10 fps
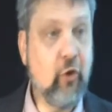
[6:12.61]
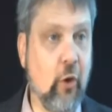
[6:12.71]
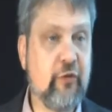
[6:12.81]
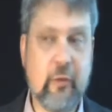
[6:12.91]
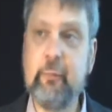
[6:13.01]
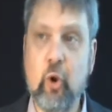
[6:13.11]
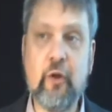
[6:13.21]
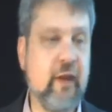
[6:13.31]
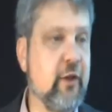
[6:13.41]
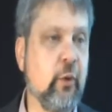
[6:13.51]
So it's
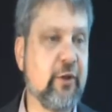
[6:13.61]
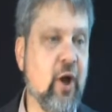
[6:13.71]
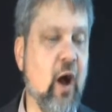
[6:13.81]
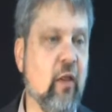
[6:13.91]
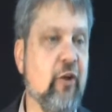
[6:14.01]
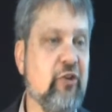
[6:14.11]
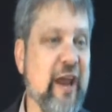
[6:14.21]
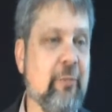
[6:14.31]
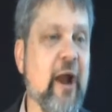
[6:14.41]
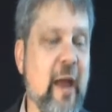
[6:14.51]
important that you acknowledge
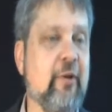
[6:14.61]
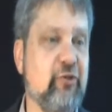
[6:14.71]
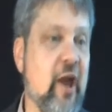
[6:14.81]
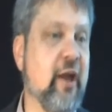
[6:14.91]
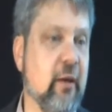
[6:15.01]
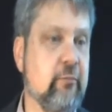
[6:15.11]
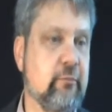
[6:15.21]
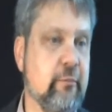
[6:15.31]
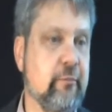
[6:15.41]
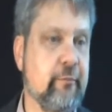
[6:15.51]
Abraham and Jacob.
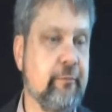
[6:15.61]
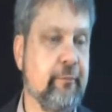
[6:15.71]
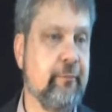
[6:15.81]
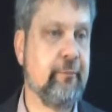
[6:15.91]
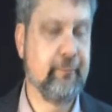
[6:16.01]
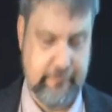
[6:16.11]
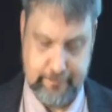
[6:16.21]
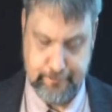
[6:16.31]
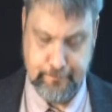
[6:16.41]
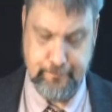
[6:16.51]

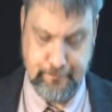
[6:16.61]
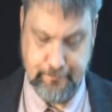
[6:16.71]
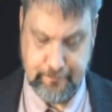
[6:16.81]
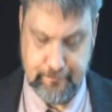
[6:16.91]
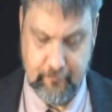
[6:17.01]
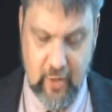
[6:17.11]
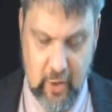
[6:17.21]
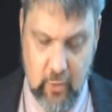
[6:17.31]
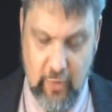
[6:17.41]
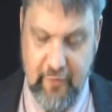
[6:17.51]
we
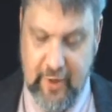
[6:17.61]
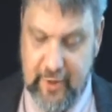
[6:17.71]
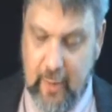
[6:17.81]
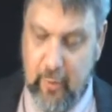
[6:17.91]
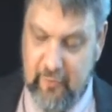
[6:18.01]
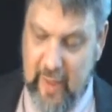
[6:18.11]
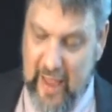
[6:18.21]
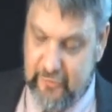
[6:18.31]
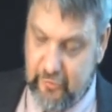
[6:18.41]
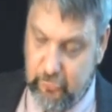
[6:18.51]
find a number of
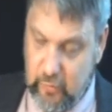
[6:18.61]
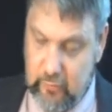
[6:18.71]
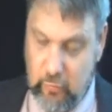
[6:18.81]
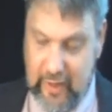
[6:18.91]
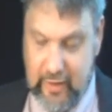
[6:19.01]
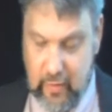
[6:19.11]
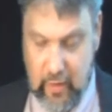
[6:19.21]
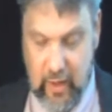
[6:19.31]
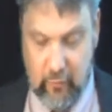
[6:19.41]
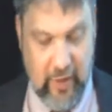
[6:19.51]
passages
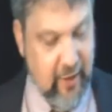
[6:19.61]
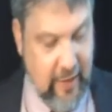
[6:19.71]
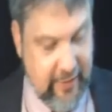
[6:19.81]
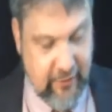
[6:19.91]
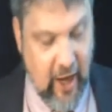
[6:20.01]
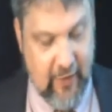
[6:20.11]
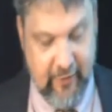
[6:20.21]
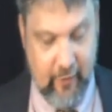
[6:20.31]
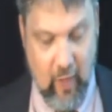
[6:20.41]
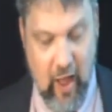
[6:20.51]
regu uh, regulating
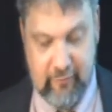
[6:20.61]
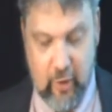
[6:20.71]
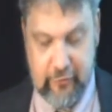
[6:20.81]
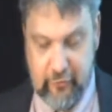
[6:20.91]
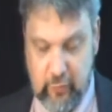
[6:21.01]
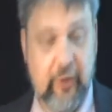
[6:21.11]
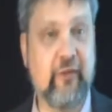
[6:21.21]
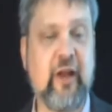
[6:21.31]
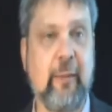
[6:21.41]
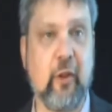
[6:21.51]
tithing in the law of Moses. We
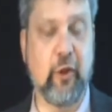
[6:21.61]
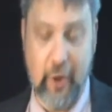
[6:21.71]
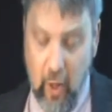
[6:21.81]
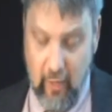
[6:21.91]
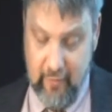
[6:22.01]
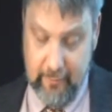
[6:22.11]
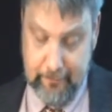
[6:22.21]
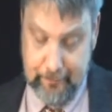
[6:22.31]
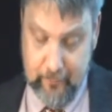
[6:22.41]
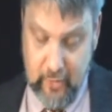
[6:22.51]
don't have time to look at all
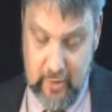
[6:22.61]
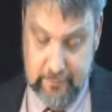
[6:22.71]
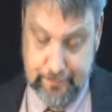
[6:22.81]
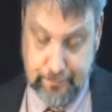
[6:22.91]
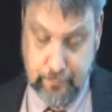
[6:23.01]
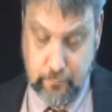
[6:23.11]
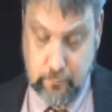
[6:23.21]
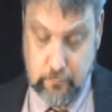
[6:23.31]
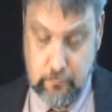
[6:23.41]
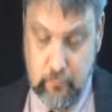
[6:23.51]
of
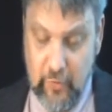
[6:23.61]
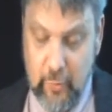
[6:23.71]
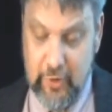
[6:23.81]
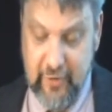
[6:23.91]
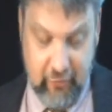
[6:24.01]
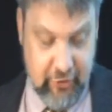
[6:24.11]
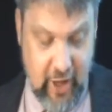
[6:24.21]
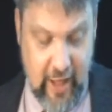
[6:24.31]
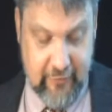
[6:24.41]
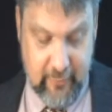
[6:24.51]
them. There were different
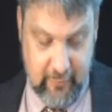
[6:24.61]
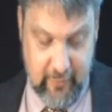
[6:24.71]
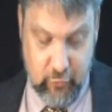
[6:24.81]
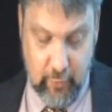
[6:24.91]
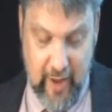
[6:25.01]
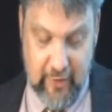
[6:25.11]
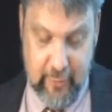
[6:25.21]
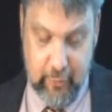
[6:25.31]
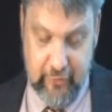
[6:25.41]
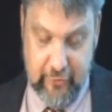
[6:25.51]
tithes, some of which were
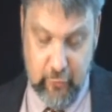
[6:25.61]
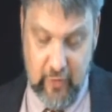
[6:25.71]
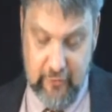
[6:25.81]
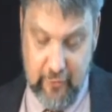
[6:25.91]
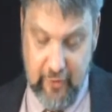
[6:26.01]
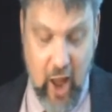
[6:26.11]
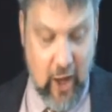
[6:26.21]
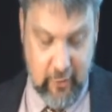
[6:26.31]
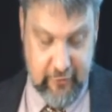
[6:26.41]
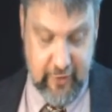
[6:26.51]
bound up with Israel as a
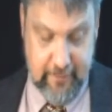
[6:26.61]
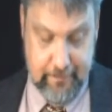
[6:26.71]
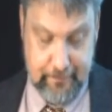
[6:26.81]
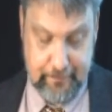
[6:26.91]
theocracy.